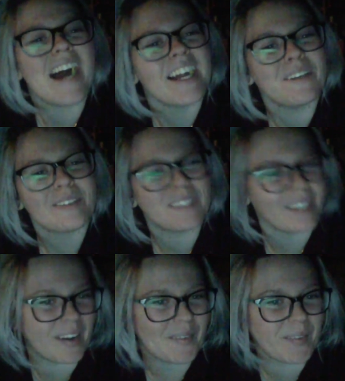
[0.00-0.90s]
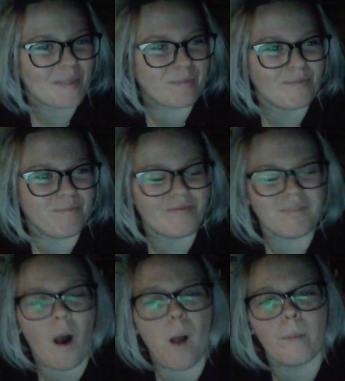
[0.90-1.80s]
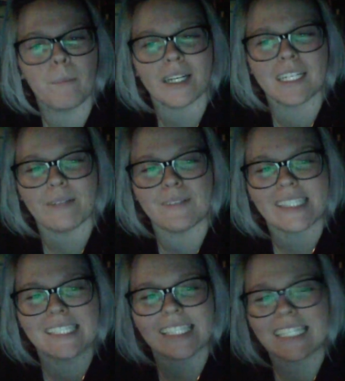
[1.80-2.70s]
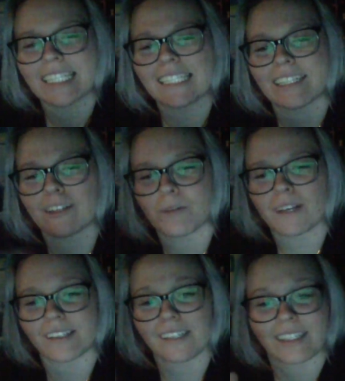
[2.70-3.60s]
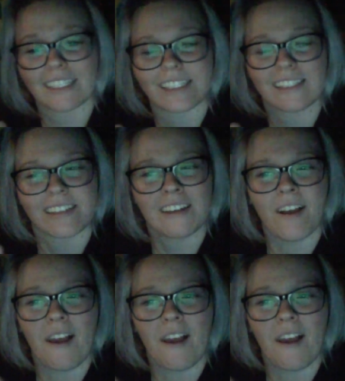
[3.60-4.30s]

I don't know. But anyways, like I said, I hope you guys like this.